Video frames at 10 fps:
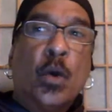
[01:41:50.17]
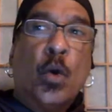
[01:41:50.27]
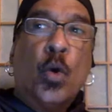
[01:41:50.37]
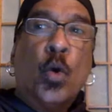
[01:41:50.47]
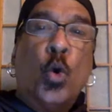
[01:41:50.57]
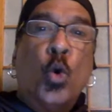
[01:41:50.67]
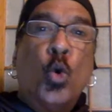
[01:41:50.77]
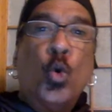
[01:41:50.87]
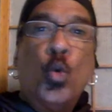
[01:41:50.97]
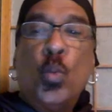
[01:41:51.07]

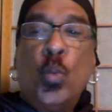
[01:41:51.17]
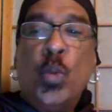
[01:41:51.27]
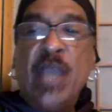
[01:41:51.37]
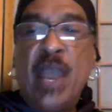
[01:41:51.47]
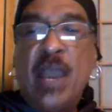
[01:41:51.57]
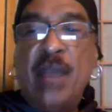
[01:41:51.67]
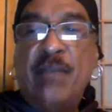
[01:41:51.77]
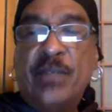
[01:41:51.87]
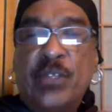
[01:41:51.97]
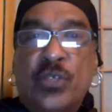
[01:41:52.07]
who we have
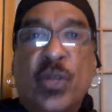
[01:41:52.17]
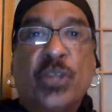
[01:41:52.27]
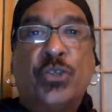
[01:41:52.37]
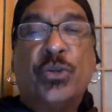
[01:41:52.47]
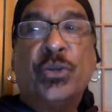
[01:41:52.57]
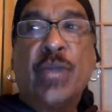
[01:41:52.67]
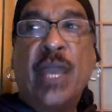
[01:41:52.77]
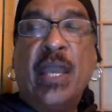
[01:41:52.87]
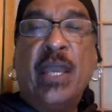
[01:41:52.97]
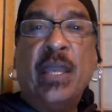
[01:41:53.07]
structured
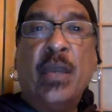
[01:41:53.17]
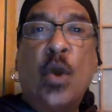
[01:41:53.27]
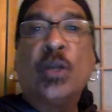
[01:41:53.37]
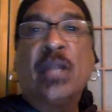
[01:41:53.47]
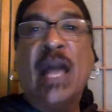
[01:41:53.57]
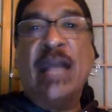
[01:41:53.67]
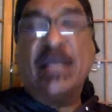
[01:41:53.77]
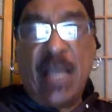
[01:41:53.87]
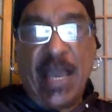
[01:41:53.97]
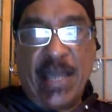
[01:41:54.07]
an online
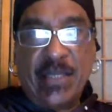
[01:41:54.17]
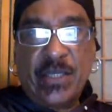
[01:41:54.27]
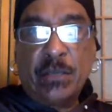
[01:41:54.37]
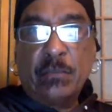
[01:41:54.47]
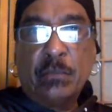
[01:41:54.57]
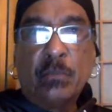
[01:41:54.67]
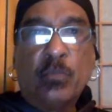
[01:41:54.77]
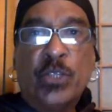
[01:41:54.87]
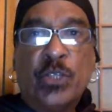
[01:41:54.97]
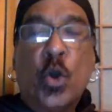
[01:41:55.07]
class.
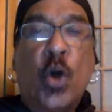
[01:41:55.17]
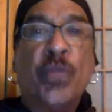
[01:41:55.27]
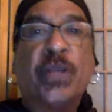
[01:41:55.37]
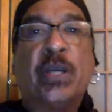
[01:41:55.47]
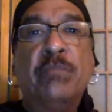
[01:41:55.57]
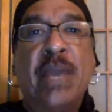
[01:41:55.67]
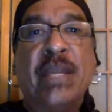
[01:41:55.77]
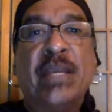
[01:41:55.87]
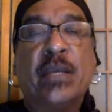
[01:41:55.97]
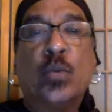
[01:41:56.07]
It's called the Kemetic
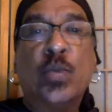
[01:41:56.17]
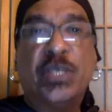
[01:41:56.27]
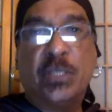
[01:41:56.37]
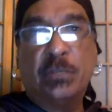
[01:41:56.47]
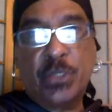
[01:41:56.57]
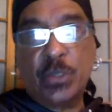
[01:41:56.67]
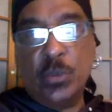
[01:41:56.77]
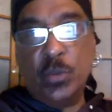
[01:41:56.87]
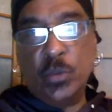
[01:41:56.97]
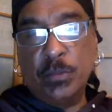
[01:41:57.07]
Wisdom School,
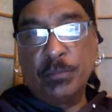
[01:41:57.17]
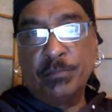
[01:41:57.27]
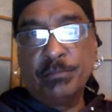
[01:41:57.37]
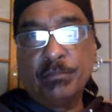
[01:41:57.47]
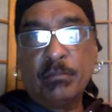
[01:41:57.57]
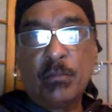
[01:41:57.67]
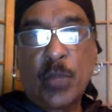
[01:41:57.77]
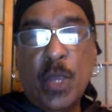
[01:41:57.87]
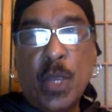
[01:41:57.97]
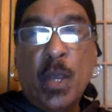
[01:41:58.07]

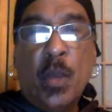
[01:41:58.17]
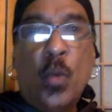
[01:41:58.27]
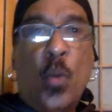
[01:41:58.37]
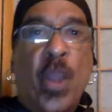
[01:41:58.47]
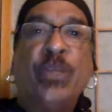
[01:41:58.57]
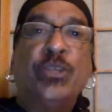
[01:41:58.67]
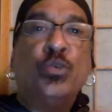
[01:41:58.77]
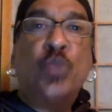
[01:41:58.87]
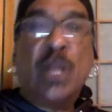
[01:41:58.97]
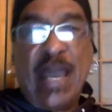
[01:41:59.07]
where we do
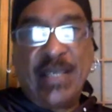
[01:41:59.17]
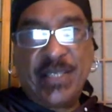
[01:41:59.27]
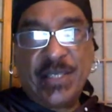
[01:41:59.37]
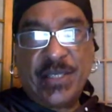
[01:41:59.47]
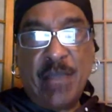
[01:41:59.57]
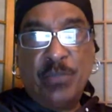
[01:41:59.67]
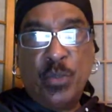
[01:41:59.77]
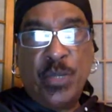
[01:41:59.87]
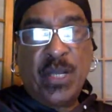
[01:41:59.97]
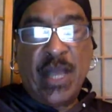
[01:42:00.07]
classes. I'm doing
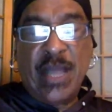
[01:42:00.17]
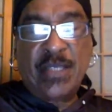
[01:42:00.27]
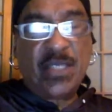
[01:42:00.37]
classes. I've